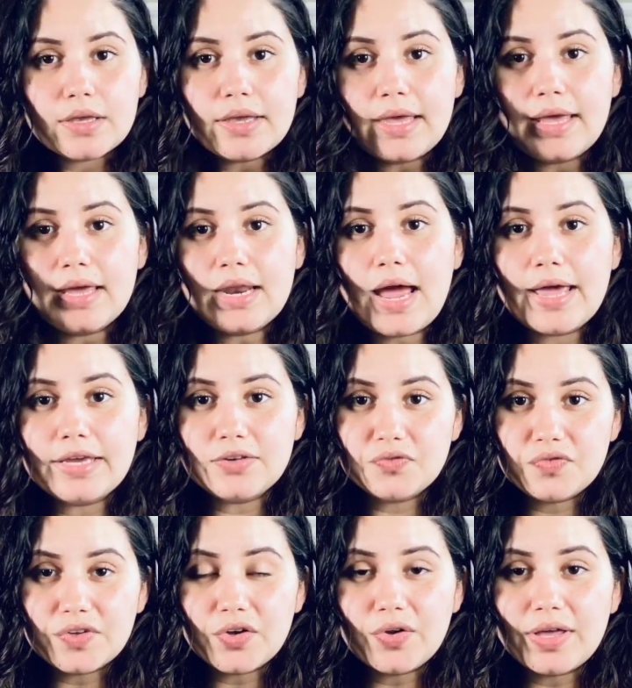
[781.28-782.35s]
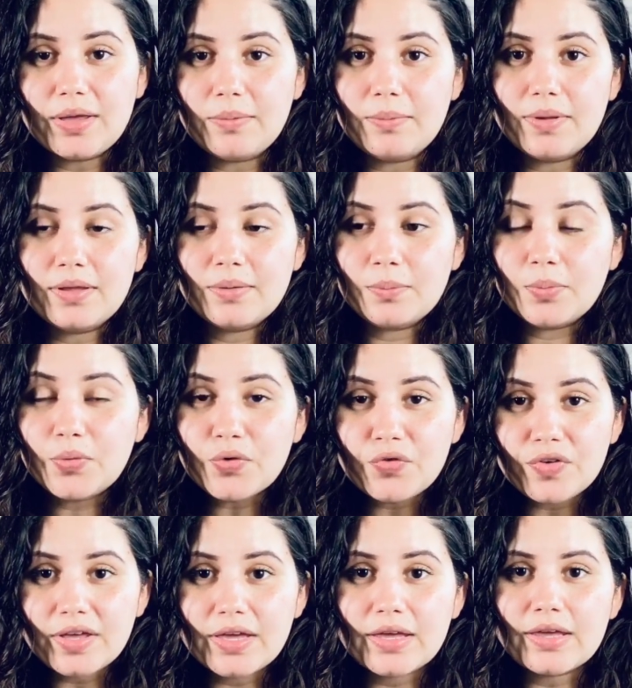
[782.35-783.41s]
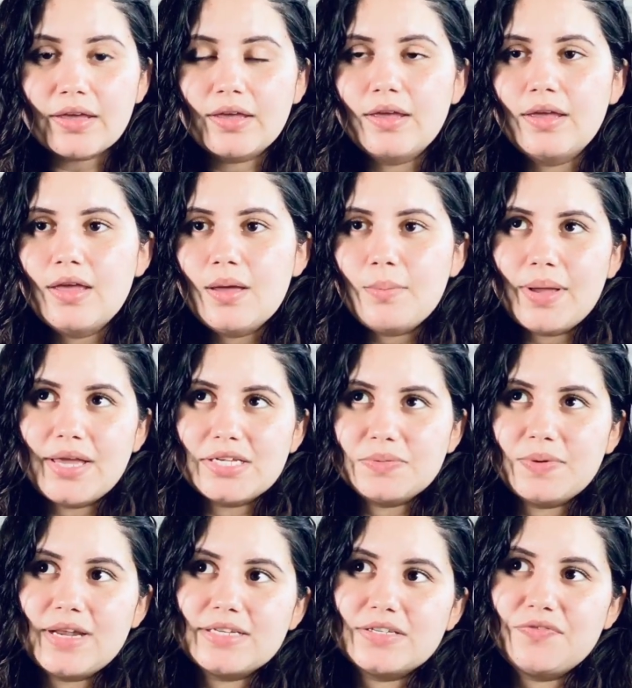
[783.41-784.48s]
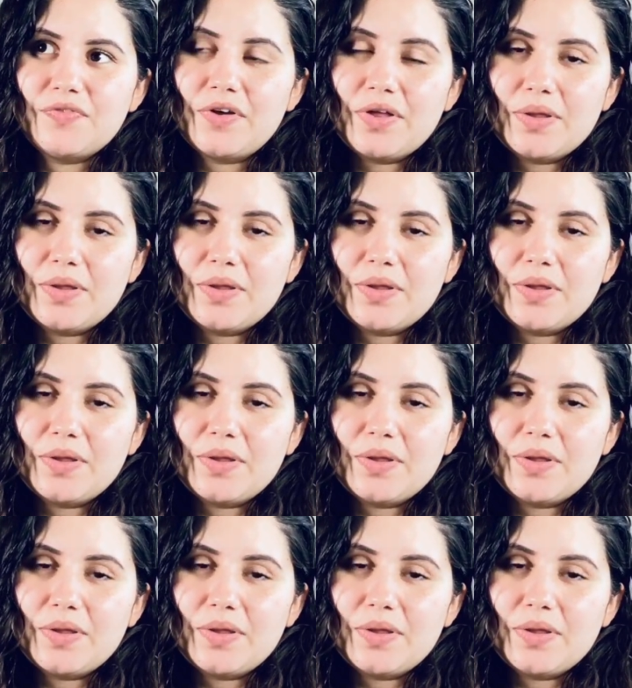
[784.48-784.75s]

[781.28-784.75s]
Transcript: And I can feel him moving. My husband hasn't felt